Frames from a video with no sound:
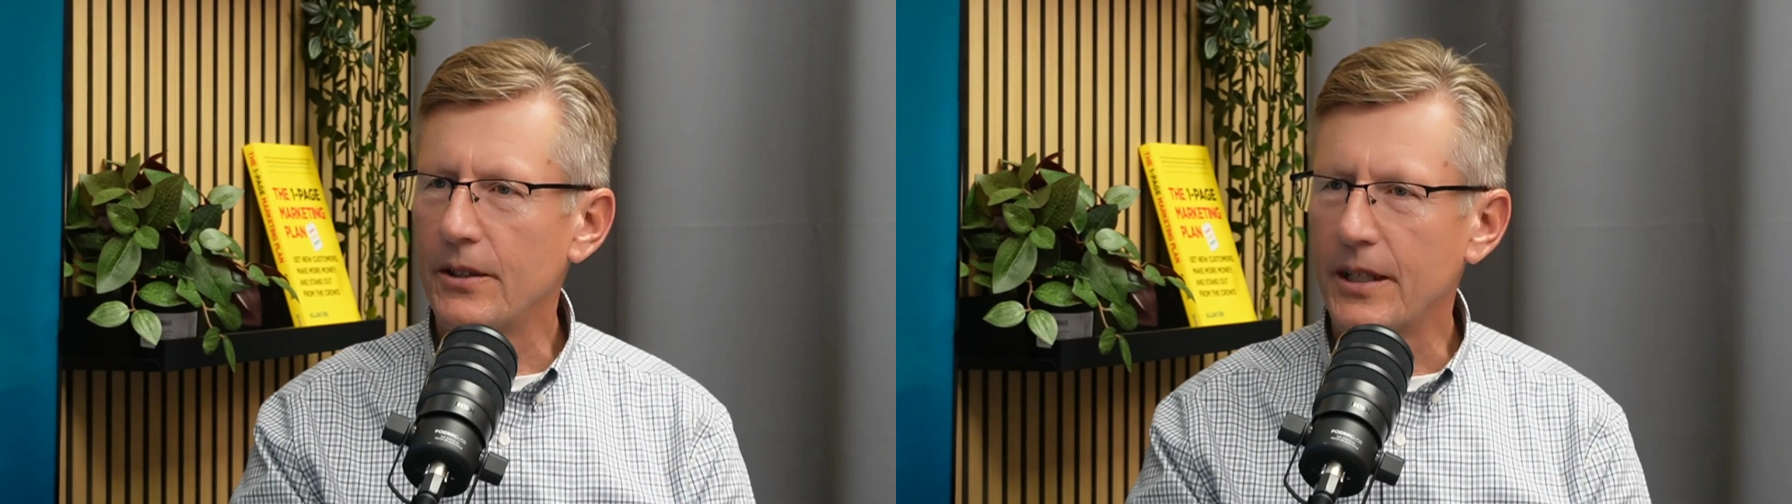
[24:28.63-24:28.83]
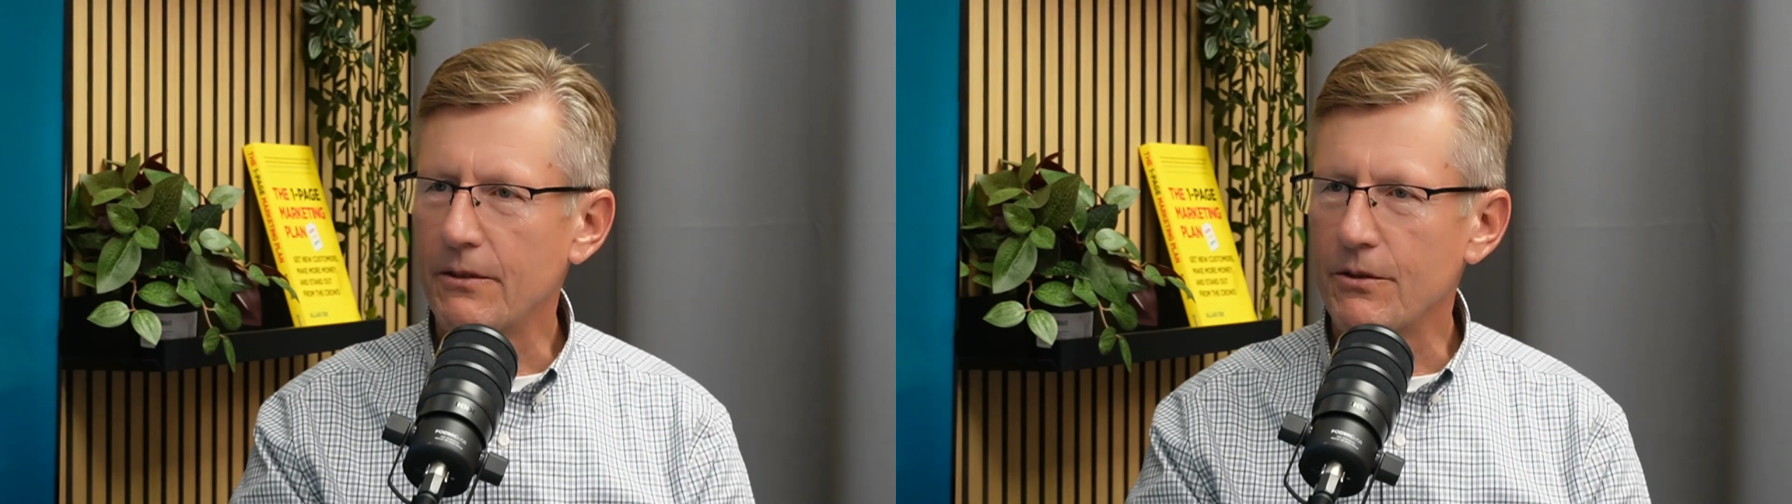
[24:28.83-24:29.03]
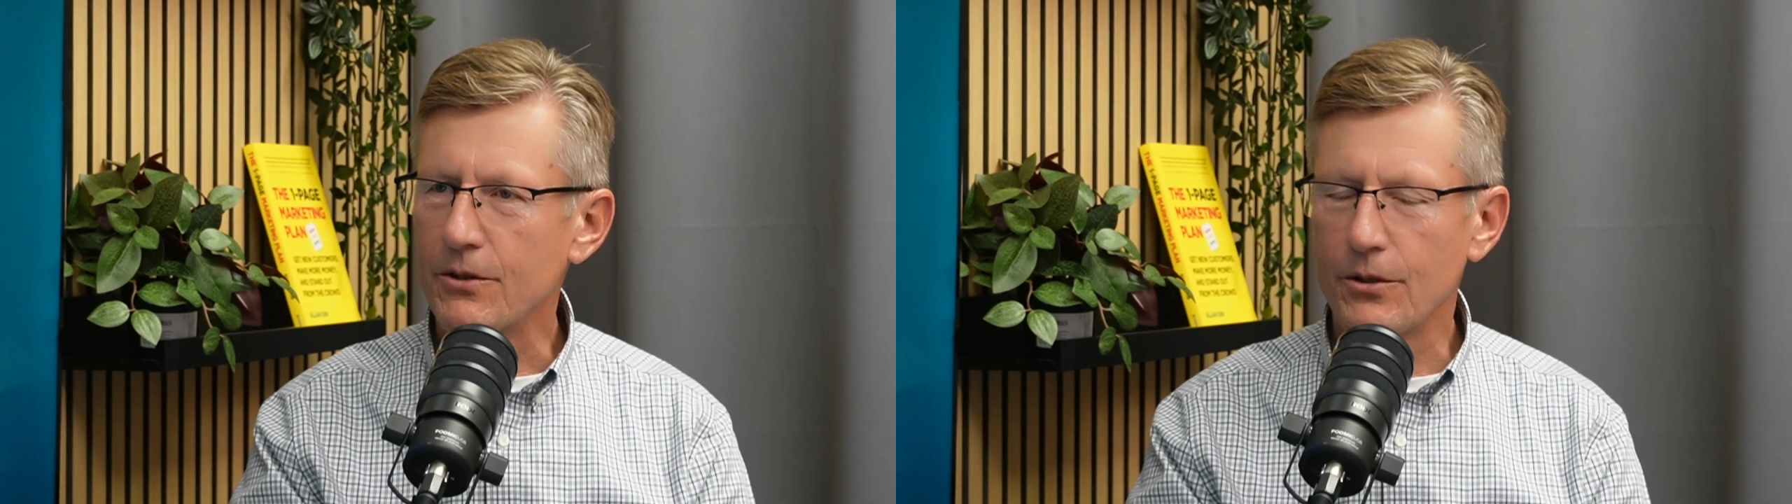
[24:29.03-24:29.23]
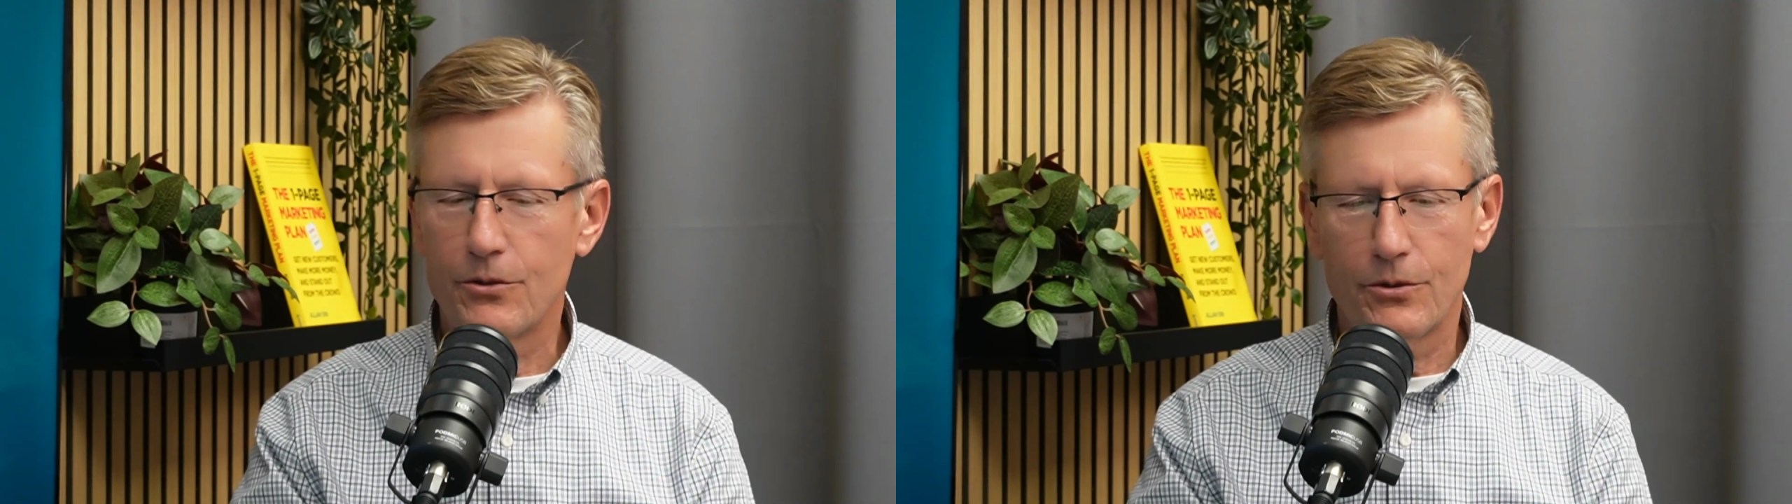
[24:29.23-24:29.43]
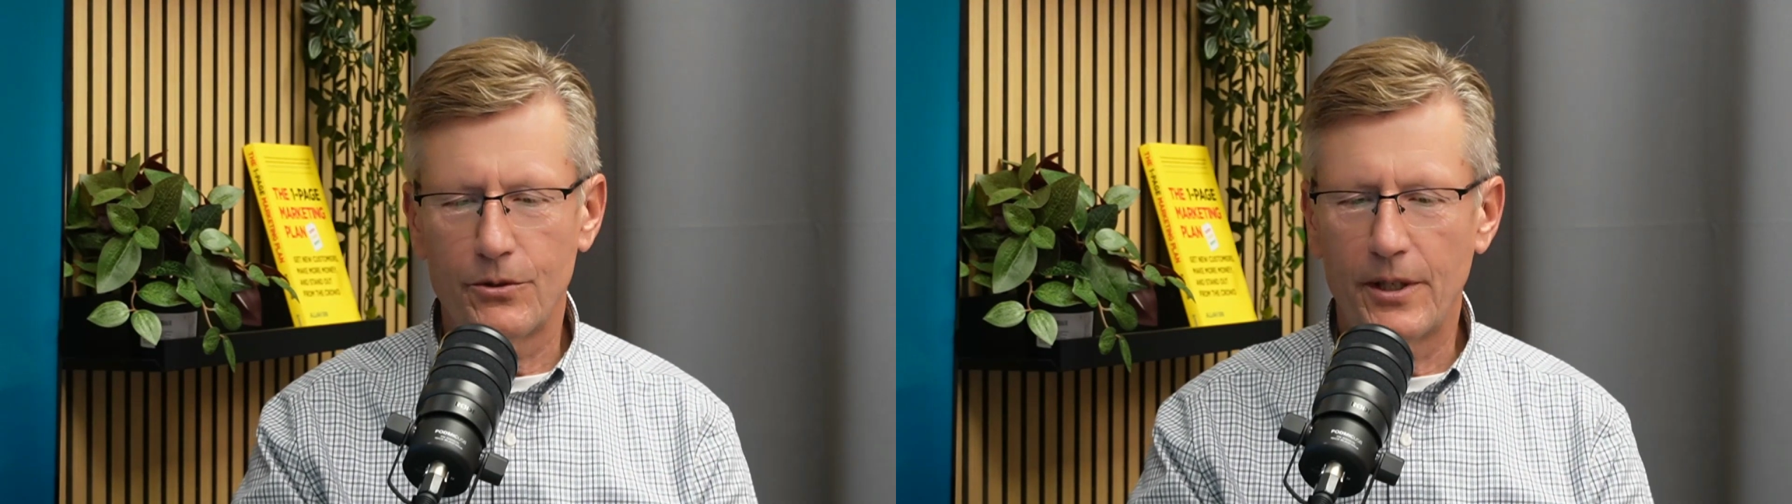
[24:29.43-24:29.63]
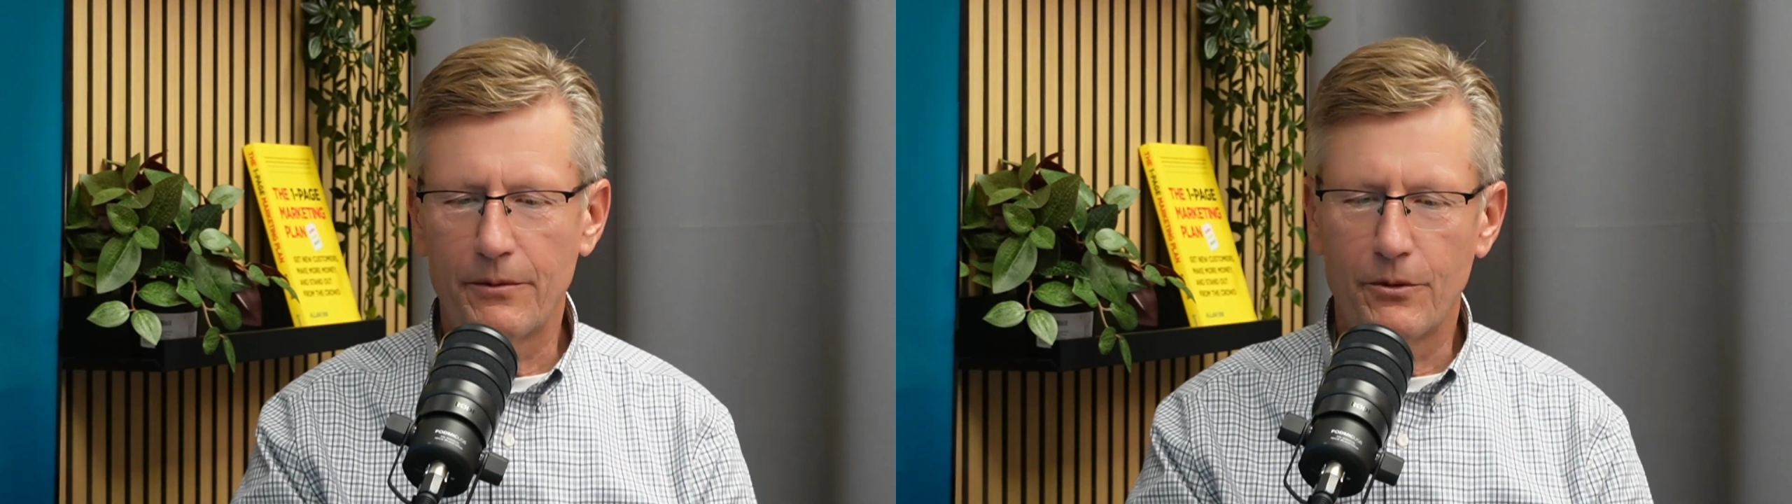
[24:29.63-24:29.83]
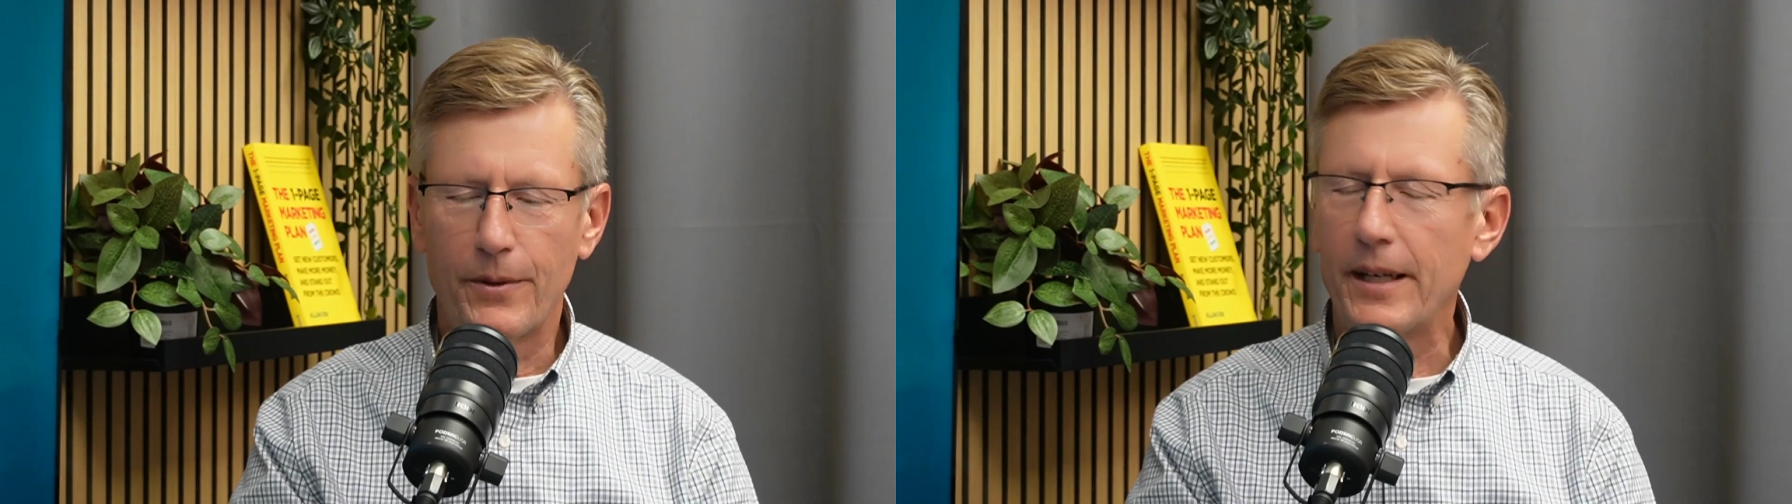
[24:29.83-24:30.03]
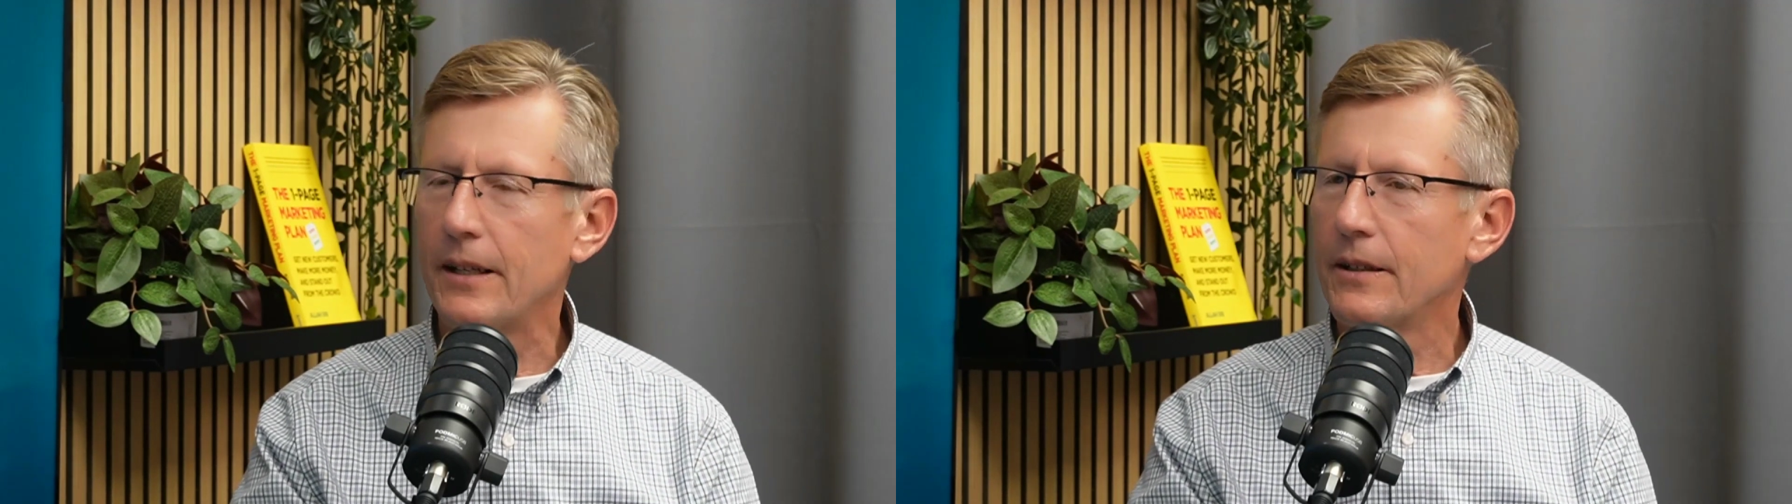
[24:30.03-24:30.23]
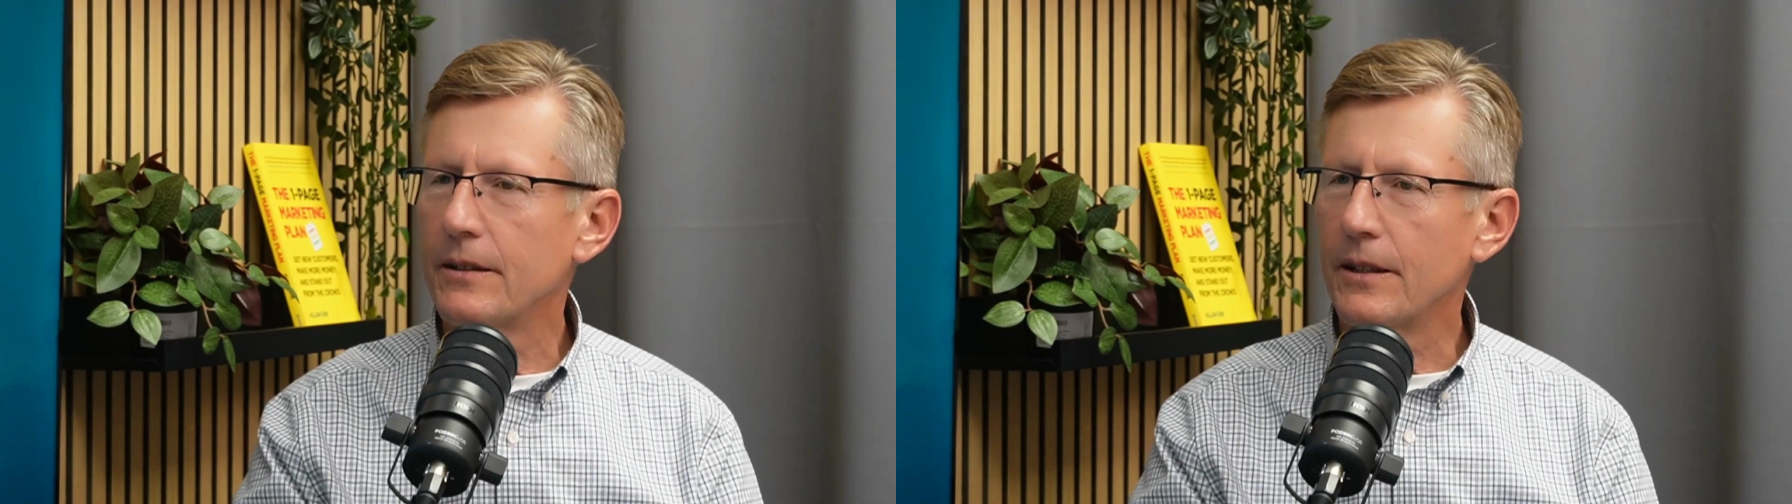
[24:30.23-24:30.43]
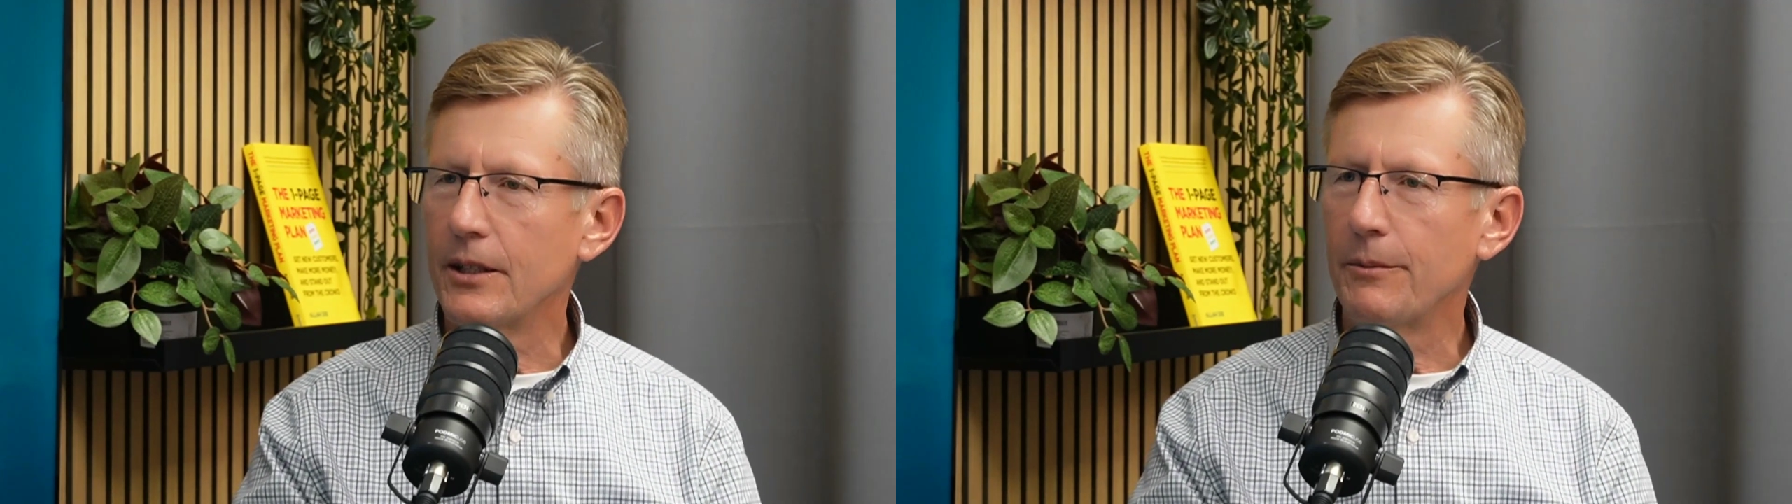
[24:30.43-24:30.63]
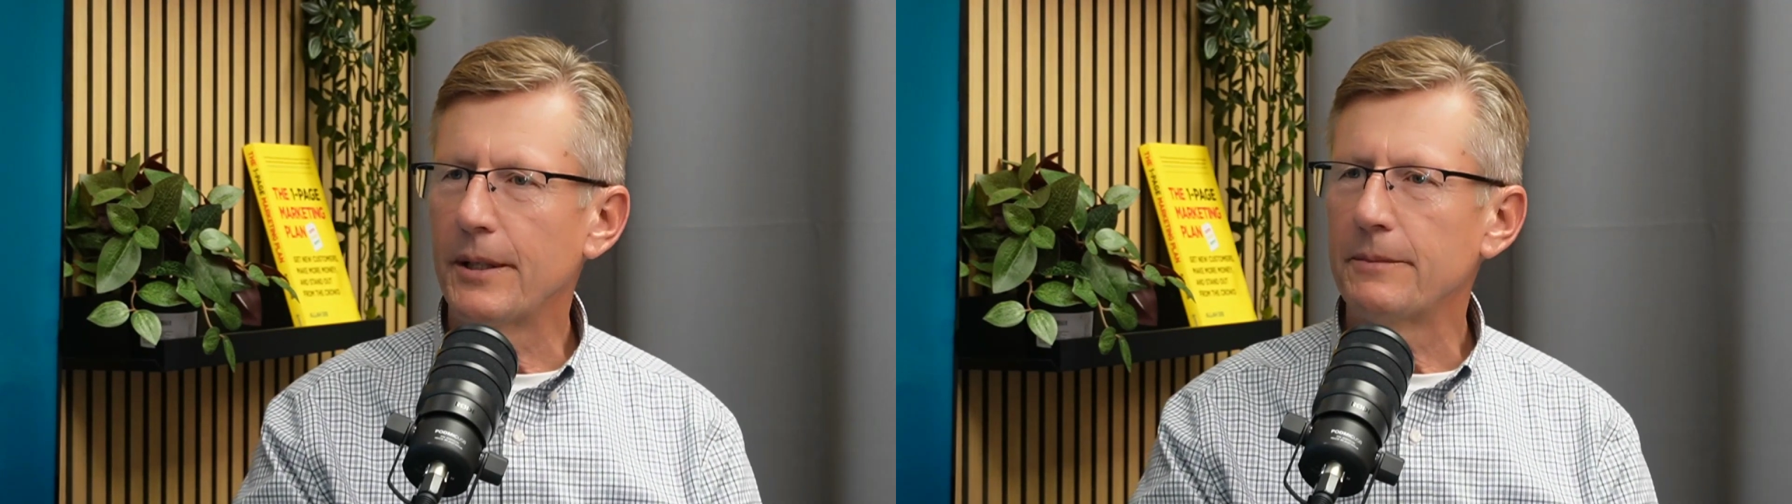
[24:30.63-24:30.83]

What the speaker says: you get results, or do you have to wait a little bit?